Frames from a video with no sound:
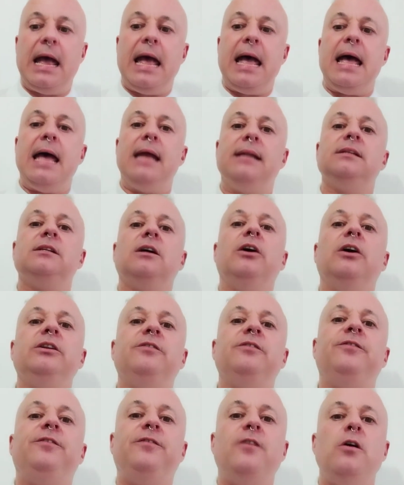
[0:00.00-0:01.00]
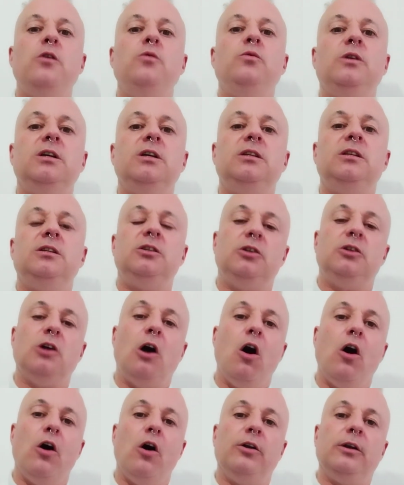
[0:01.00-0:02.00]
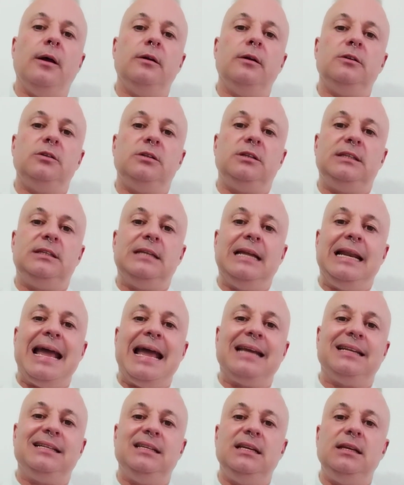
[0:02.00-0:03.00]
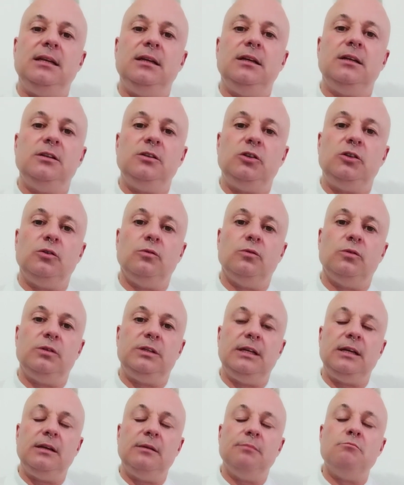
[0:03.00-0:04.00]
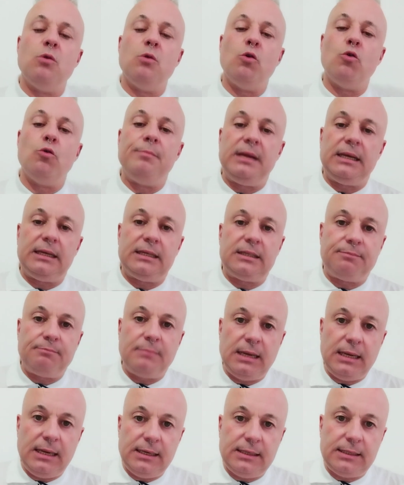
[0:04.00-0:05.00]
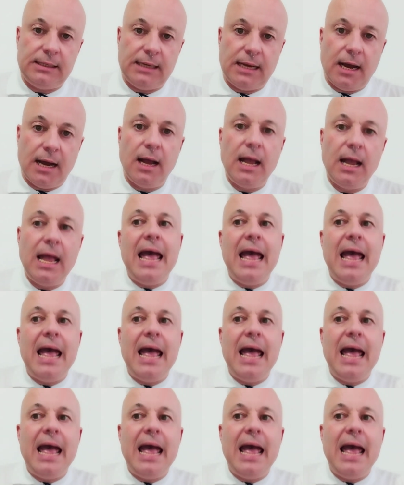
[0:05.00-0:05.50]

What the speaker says: and I'd focused on selecting and sorting more mixed media,